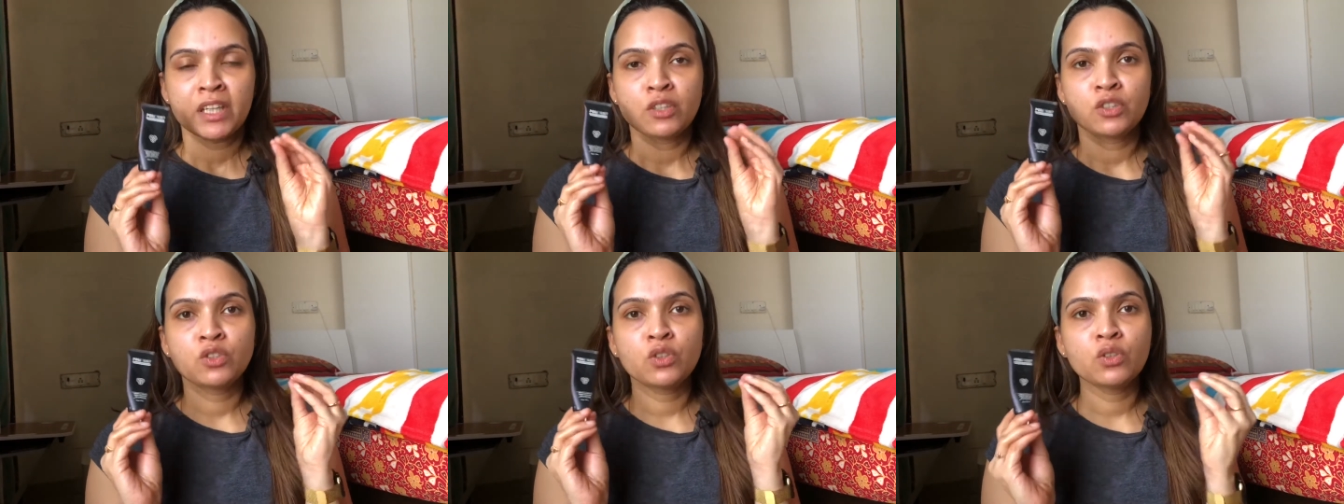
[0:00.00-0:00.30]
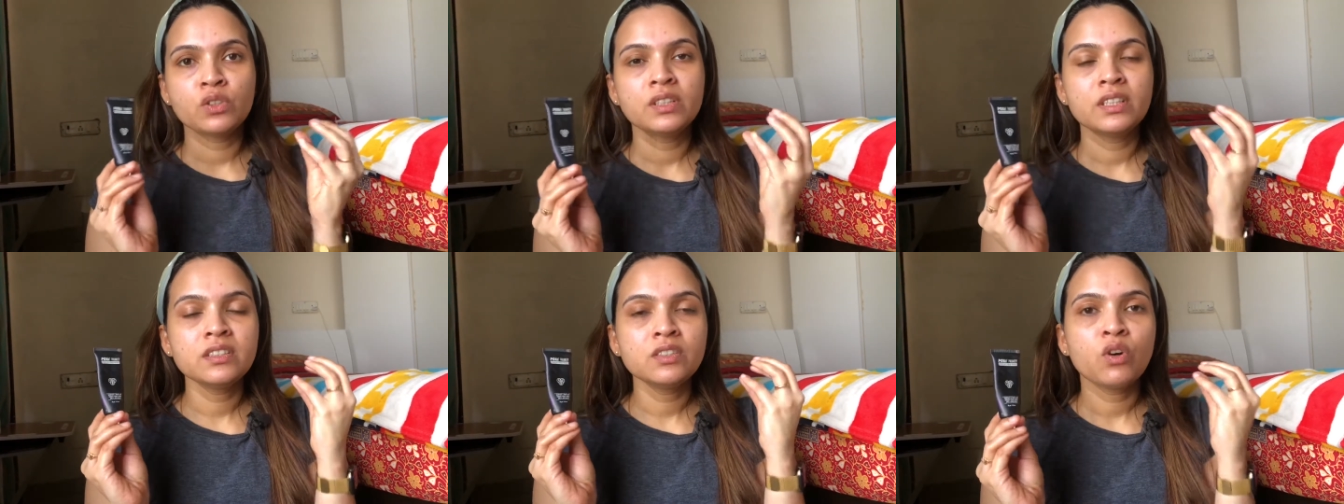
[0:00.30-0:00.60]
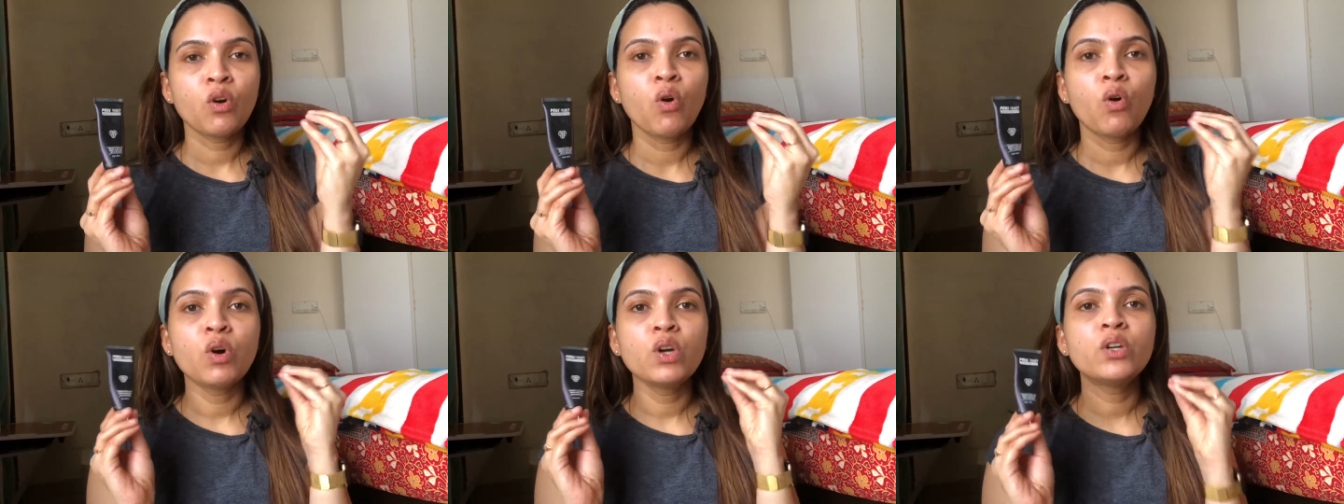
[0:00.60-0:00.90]
So this
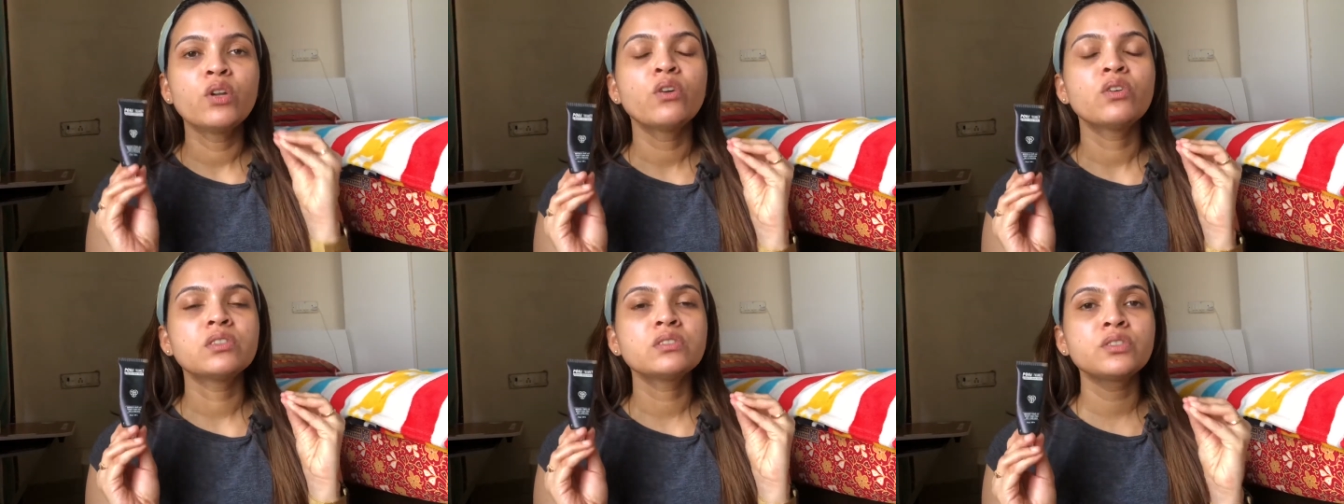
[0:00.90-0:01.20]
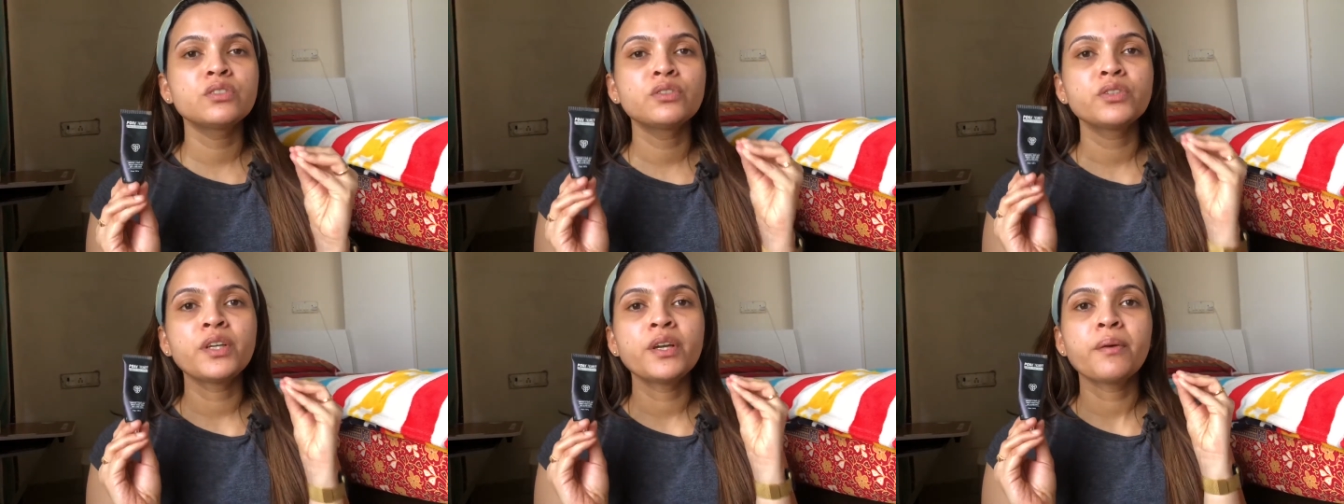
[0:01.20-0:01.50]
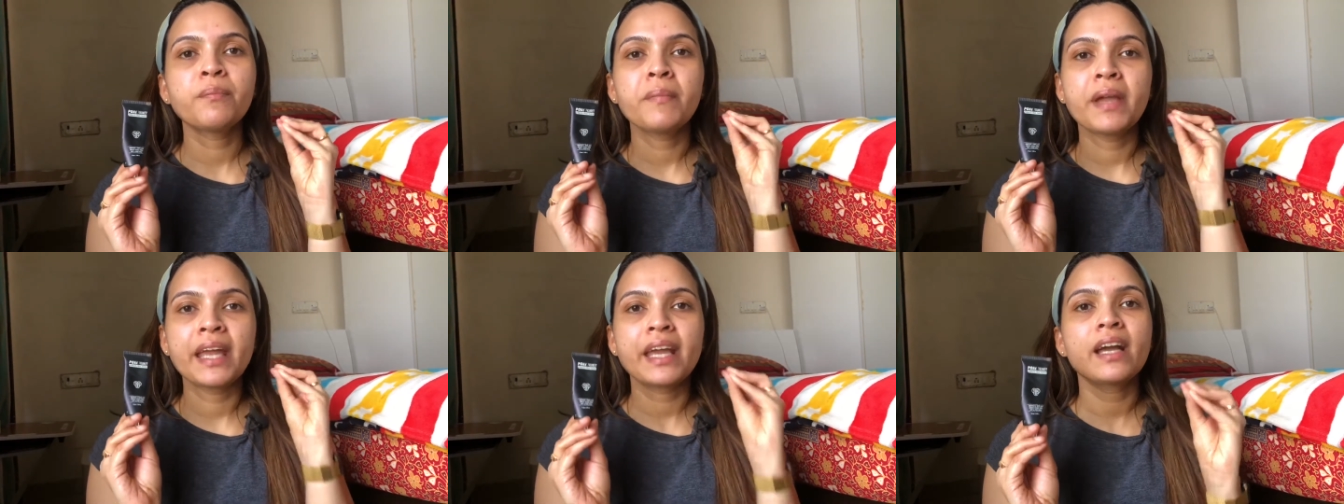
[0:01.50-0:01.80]
hold on to
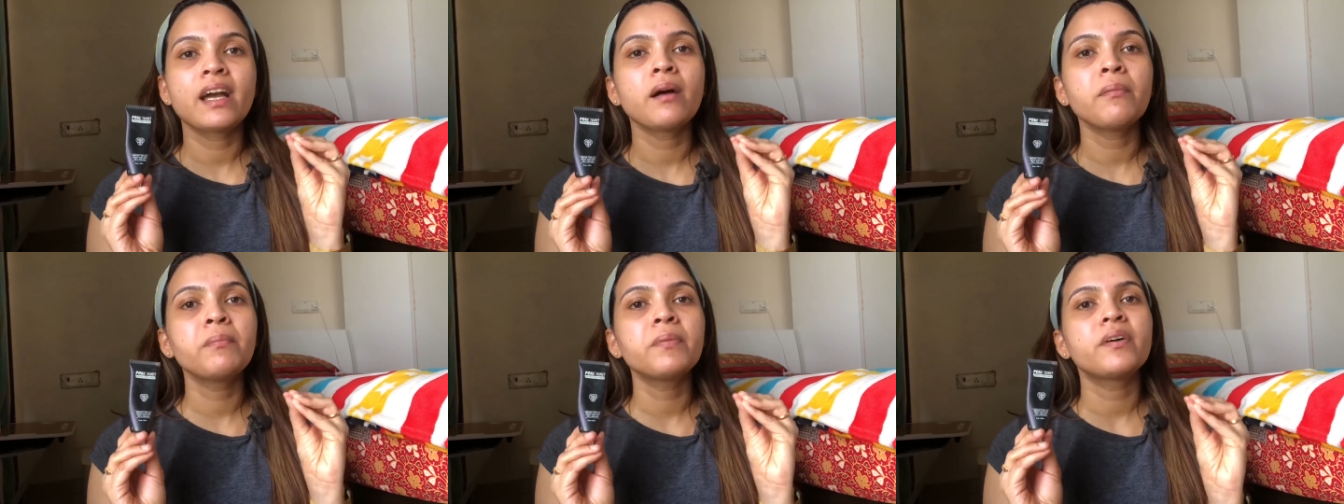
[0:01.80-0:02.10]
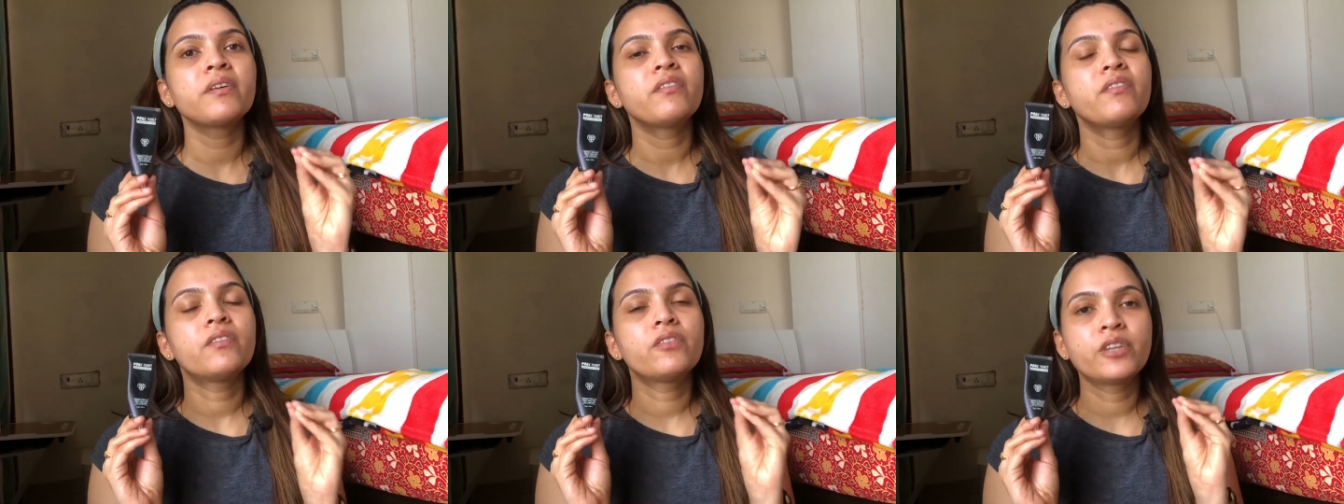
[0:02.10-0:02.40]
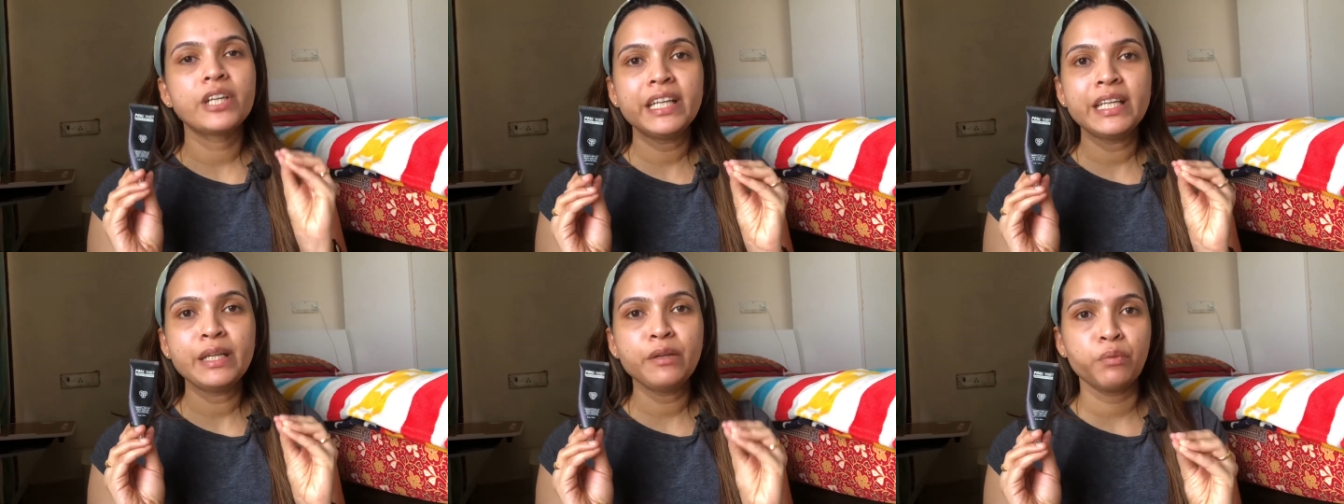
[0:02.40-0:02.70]
your makeup
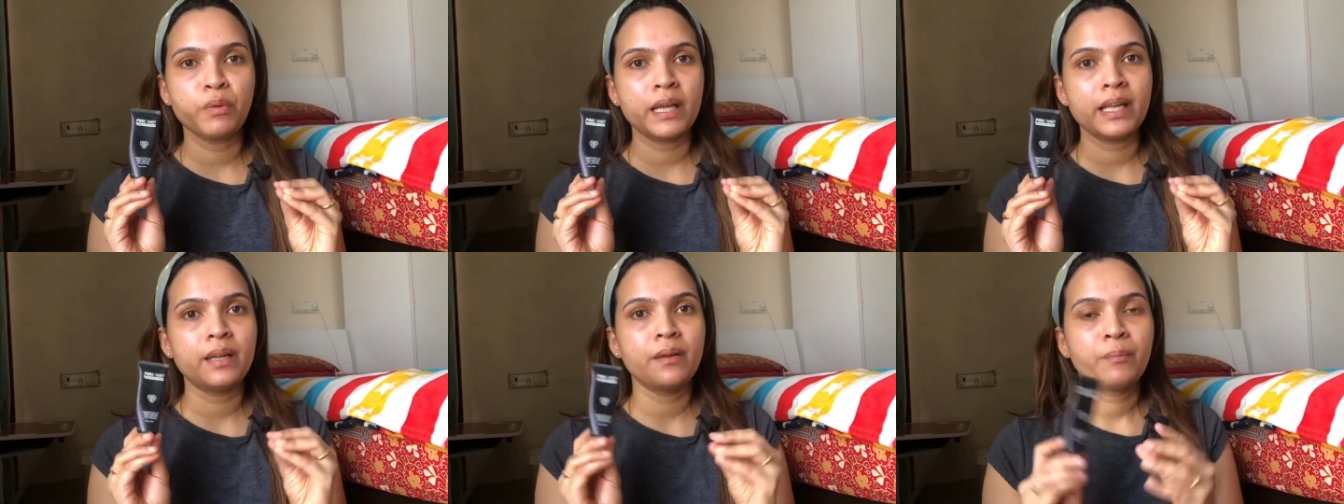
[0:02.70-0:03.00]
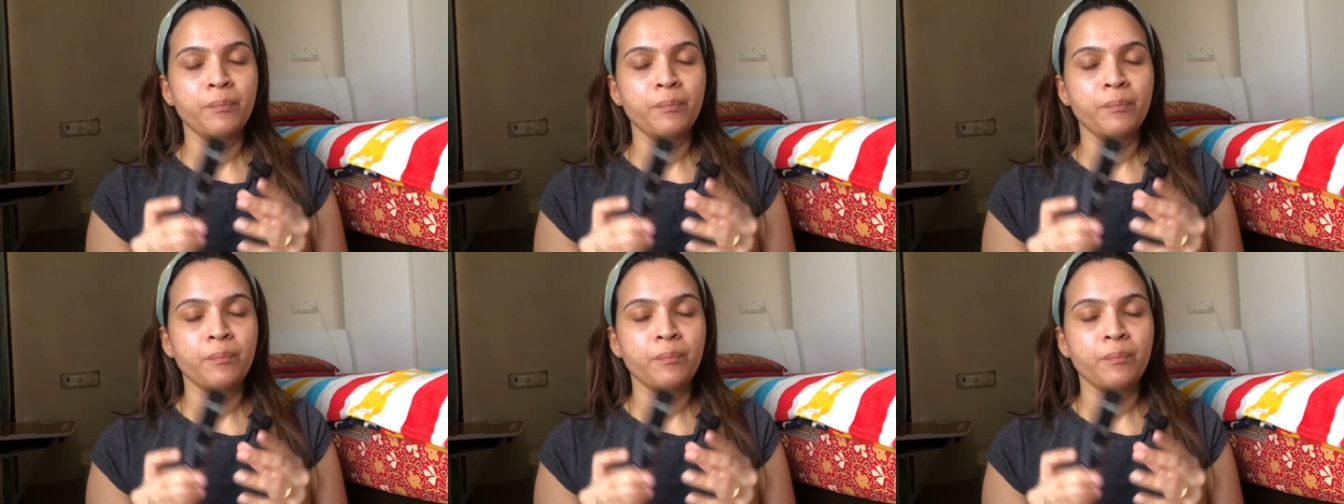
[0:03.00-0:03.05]
really well.